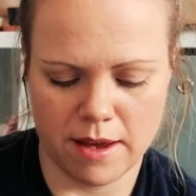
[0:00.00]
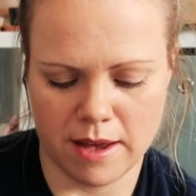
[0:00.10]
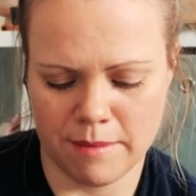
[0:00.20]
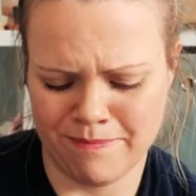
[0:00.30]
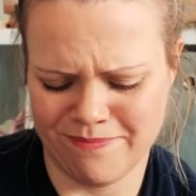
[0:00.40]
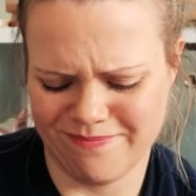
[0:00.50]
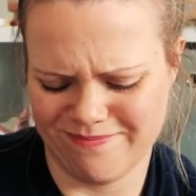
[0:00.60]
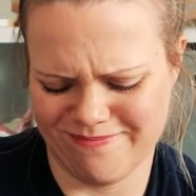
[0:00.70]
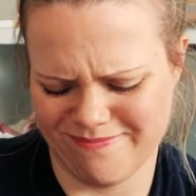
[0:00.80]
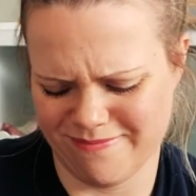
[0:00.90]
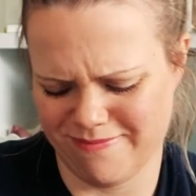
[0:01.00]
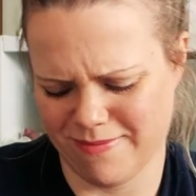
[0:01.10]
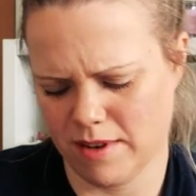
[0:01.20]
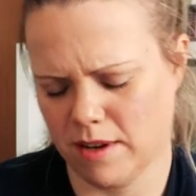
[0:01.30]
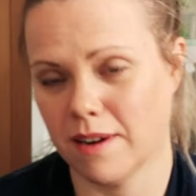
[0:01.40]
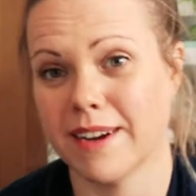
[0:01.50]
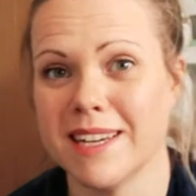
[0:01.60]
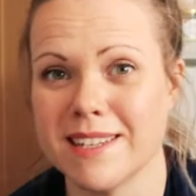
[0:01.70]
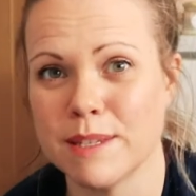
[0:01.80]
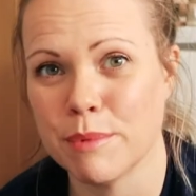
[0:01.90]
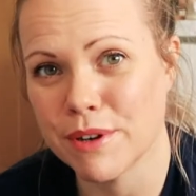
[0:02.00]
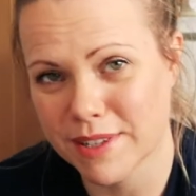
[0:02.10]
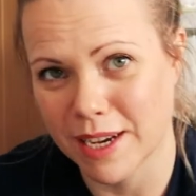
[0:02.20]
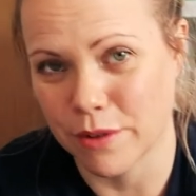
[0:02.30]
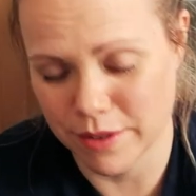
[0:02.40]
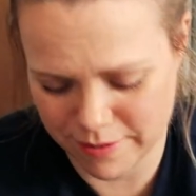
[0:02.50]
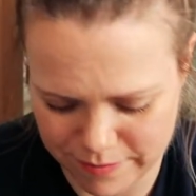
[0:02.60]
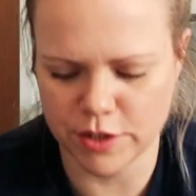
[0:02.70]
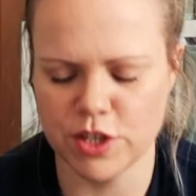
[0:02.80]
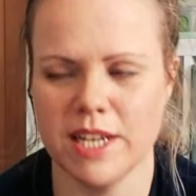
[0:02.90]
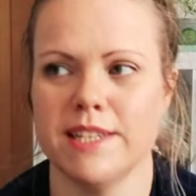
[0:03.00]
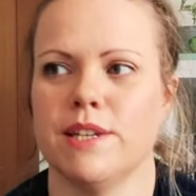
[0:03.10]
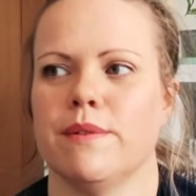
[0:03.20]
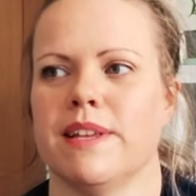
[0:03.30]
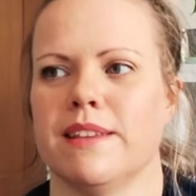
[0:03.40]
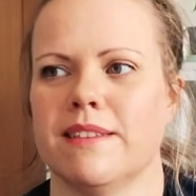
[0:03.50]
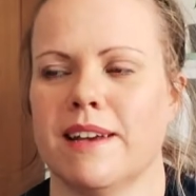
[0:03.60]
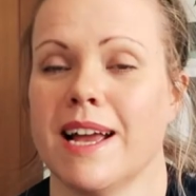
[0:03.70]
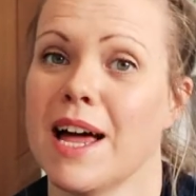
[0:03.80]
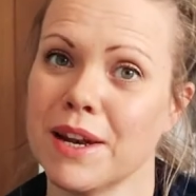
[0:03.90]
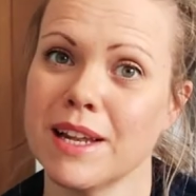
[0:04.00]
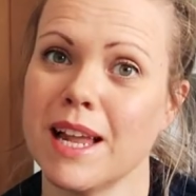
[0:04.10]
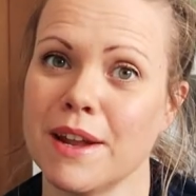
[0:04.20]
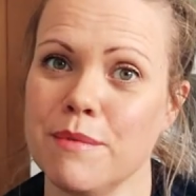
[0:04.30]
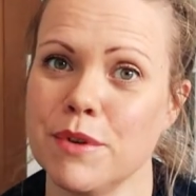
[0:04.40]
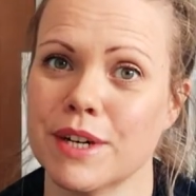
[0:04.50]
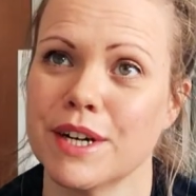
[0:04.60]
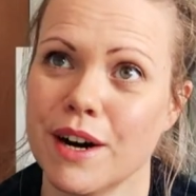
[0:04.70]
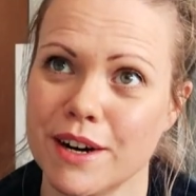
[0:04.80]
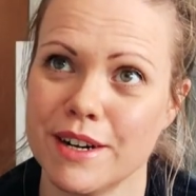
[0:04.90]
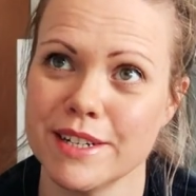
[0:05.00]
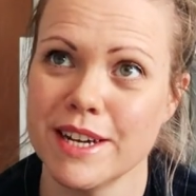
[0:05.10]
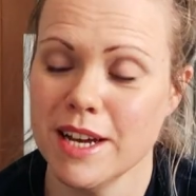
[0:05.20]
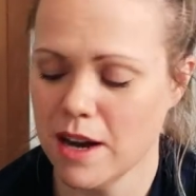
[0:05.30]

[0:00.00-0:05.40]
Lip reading: I can't get into this box, hang on. So she's doing a candle and I'm doing a card.